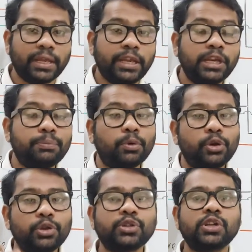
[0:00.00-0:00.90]
Heat
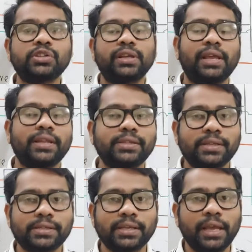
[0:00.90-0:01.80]
produce also
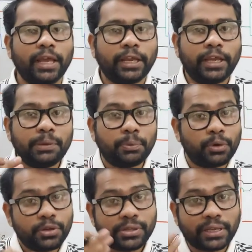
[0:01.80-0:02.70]
increases. Heat
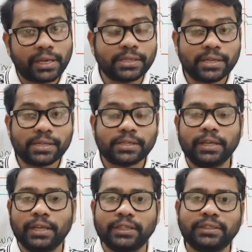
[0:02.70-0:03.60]
produce increases,
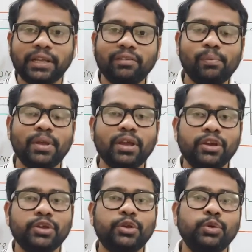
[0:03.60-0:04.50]
there will be
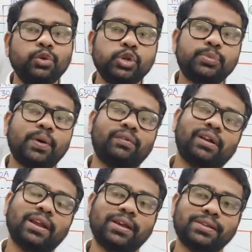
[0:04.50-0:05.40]
a huge
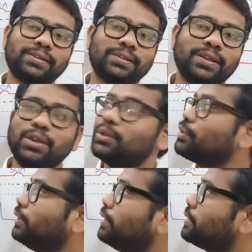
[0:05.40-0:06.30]
power loss.
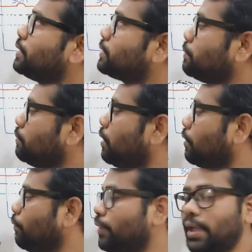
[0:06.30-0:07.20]
So in this
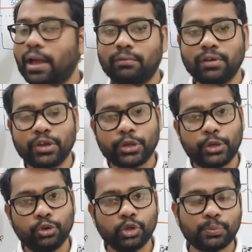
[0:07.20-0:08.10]
system, we have
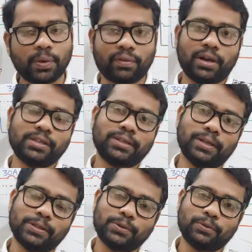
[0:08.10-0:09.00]
huge power loss
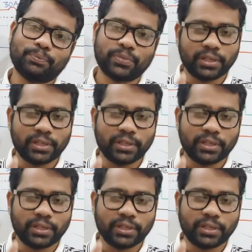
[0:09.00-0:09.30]
also.